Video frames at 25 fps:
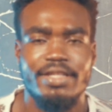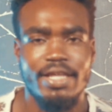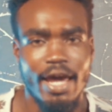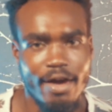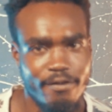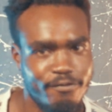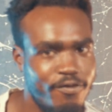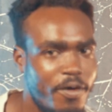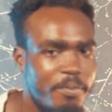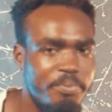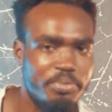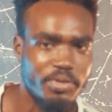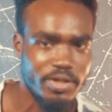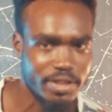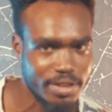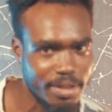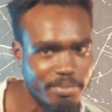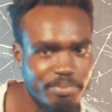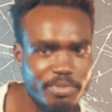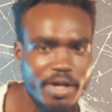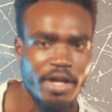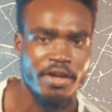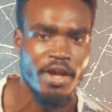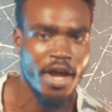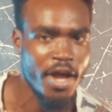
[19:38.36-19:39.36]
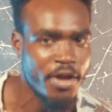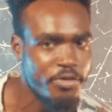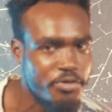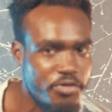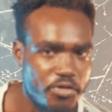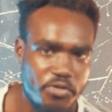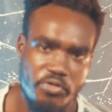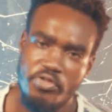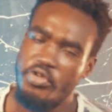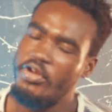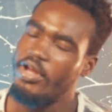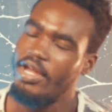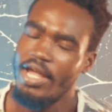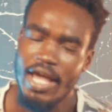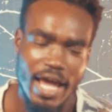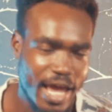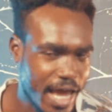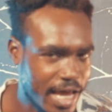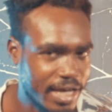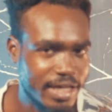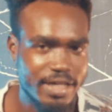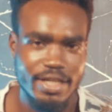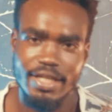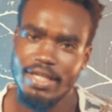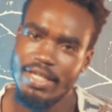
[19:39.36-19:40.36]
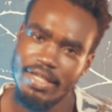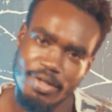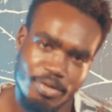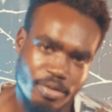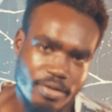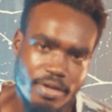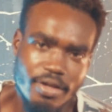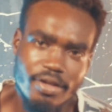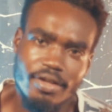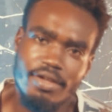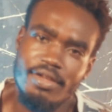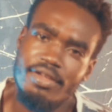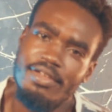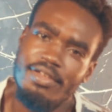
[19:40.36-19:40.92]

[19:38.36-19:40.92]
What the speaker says: time for prison break. And he...